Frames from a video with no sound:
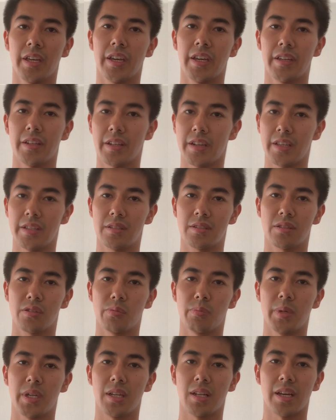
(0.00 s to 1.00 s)
It needs to
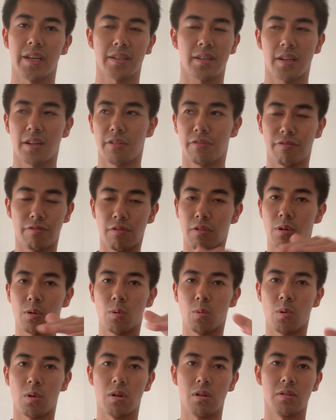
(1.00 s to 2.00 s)
be like a four
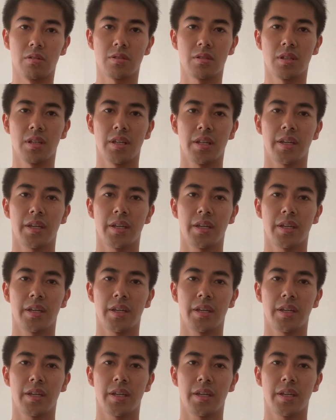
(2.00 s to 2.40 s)
walls